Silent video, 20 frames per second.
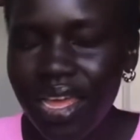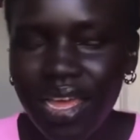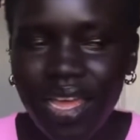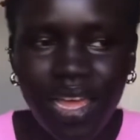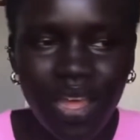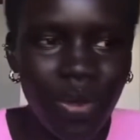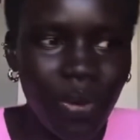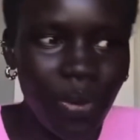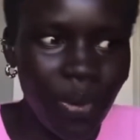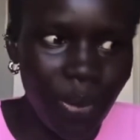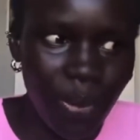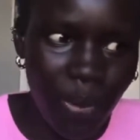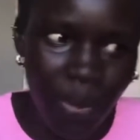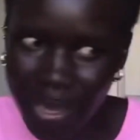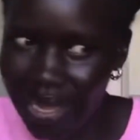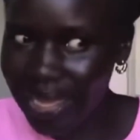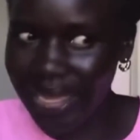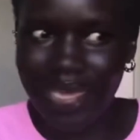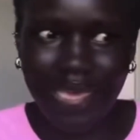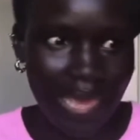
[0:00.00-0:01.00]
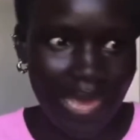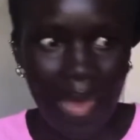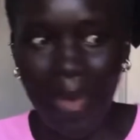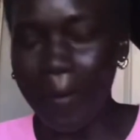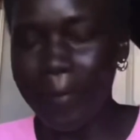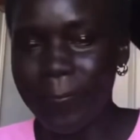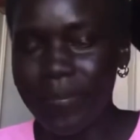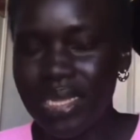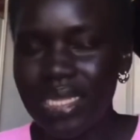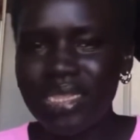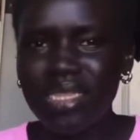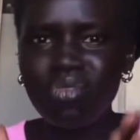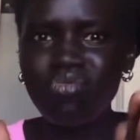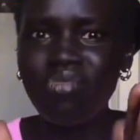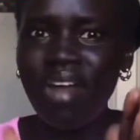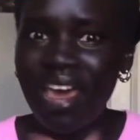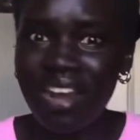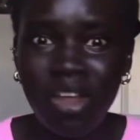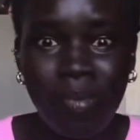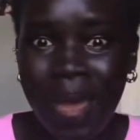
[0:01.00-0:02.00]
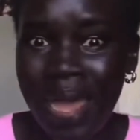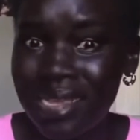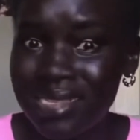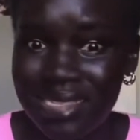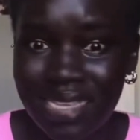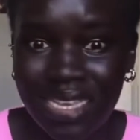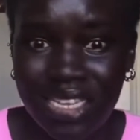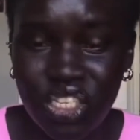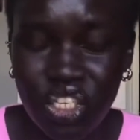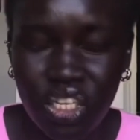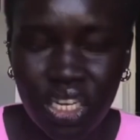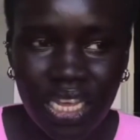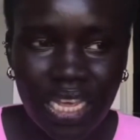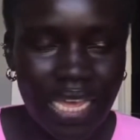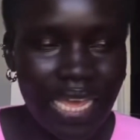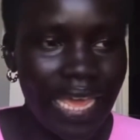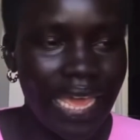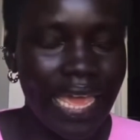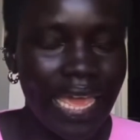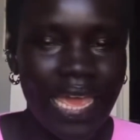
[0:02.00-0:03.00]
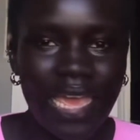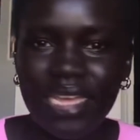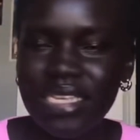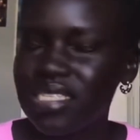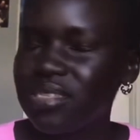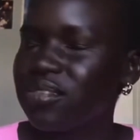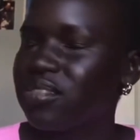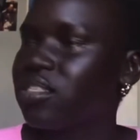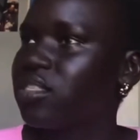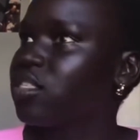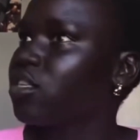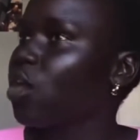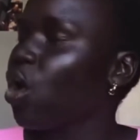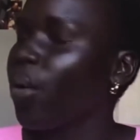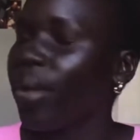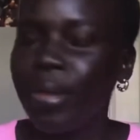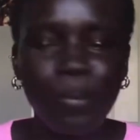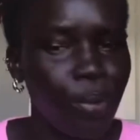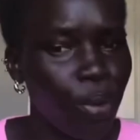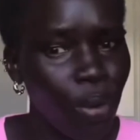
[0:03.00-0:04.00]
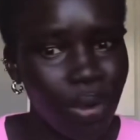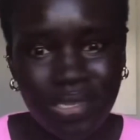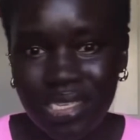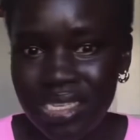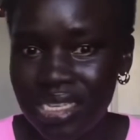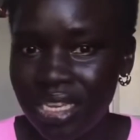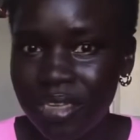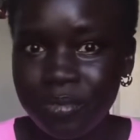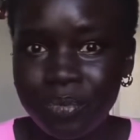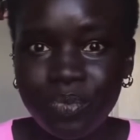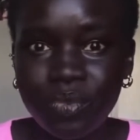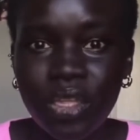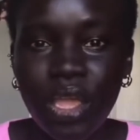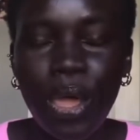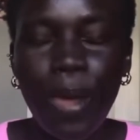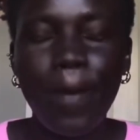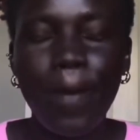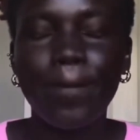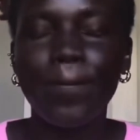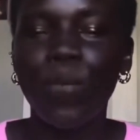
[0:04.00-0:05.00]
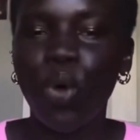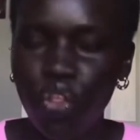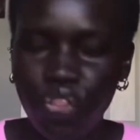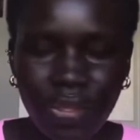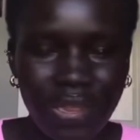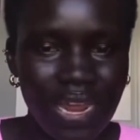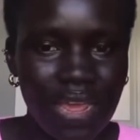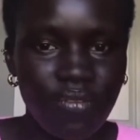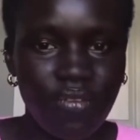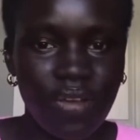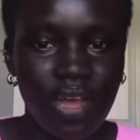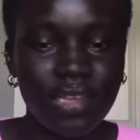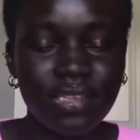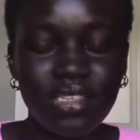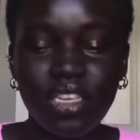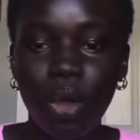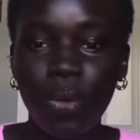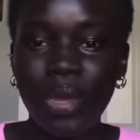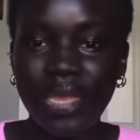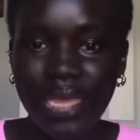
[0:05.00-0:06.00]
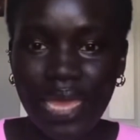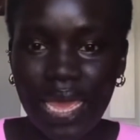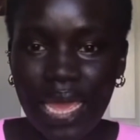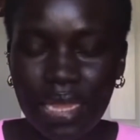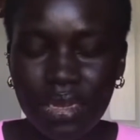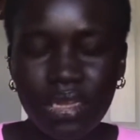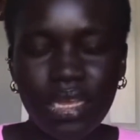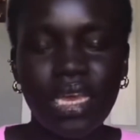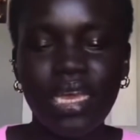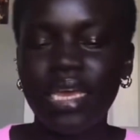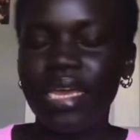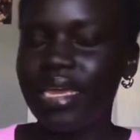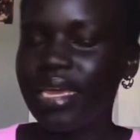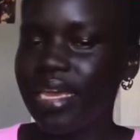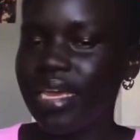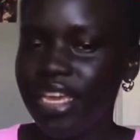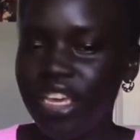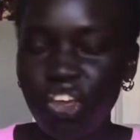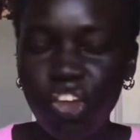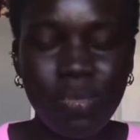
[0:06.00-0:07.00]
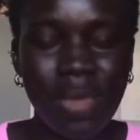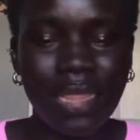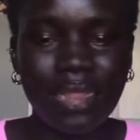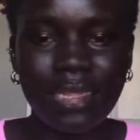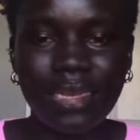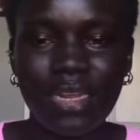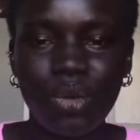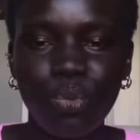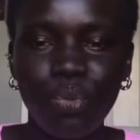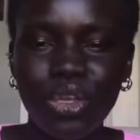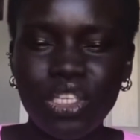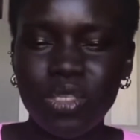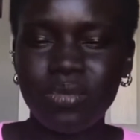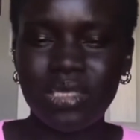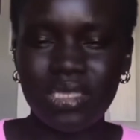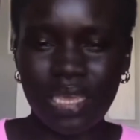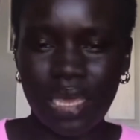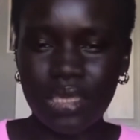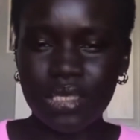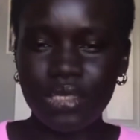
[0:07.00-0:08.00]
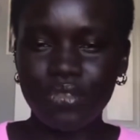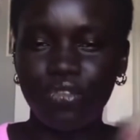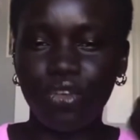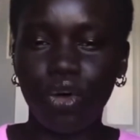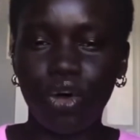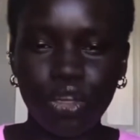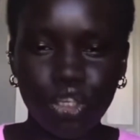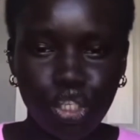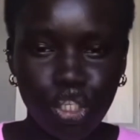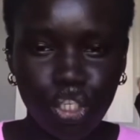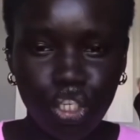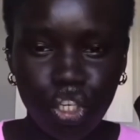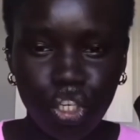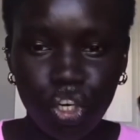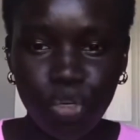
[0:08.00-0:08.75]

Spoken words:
or yeah. The rite of passage is so important more than ever. So again, EU melanin, which stands for true